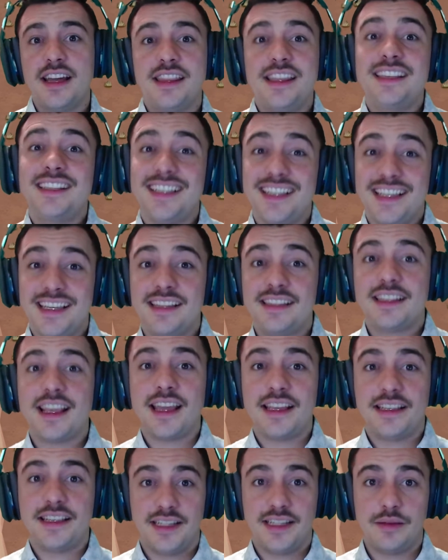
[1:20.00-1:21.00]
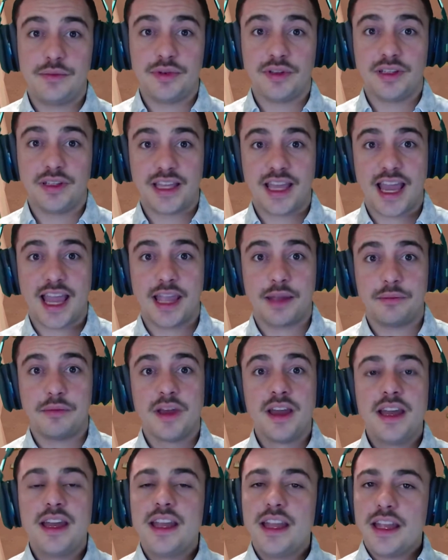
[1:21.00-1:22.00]
this is a city builder game.
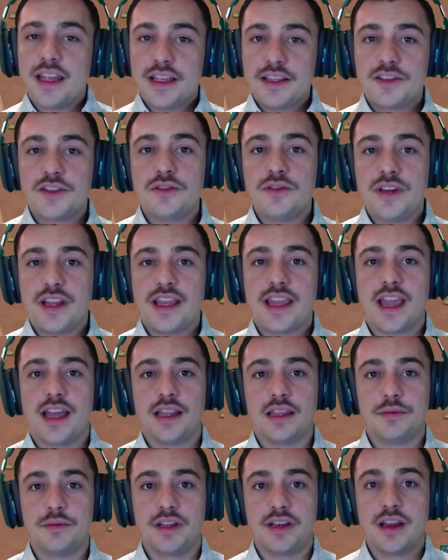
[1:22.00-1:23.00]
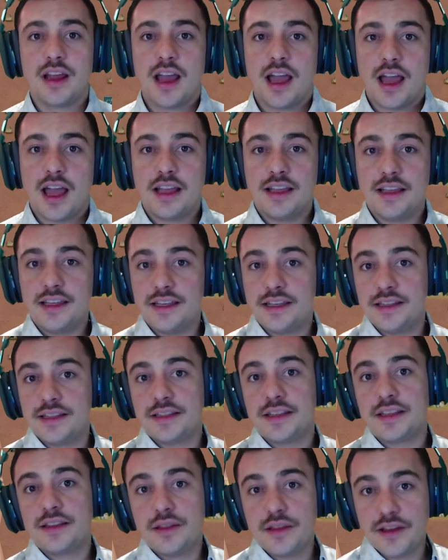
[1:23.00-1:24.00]
Its unique element
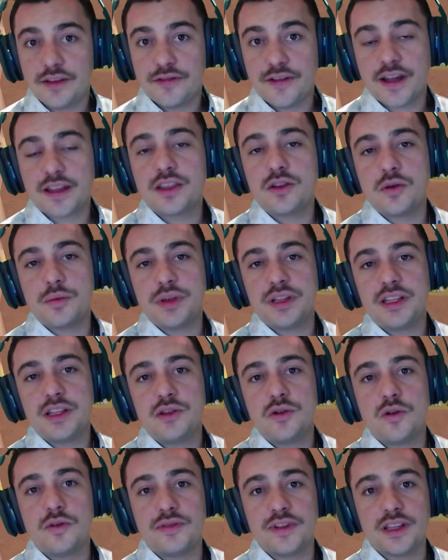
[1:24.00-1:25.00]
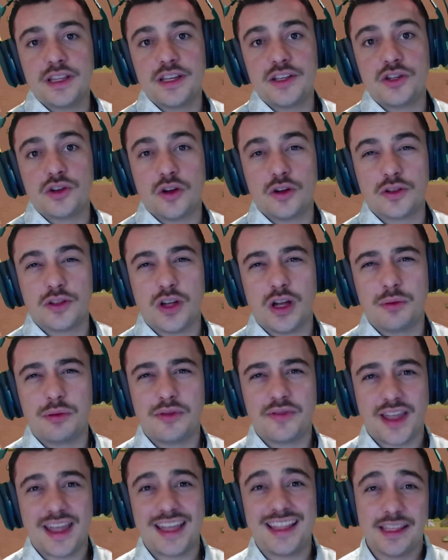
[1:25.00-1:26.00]
is the fact that you're building your village on top
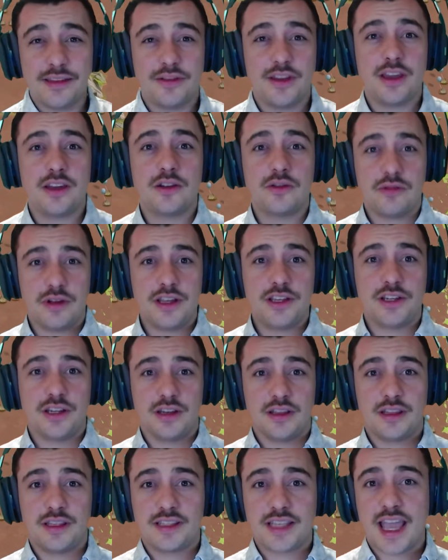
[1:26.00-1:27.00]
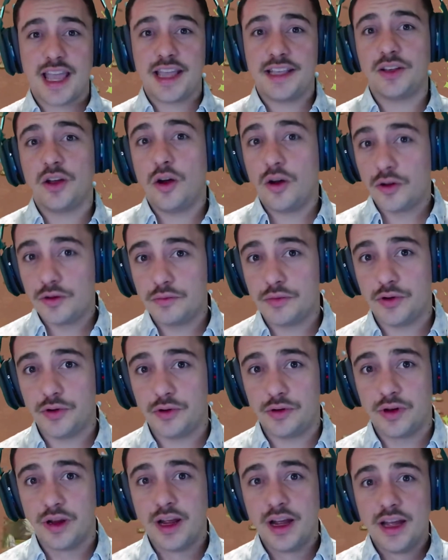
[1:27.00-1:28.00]
of a living creature, in this case Onbu,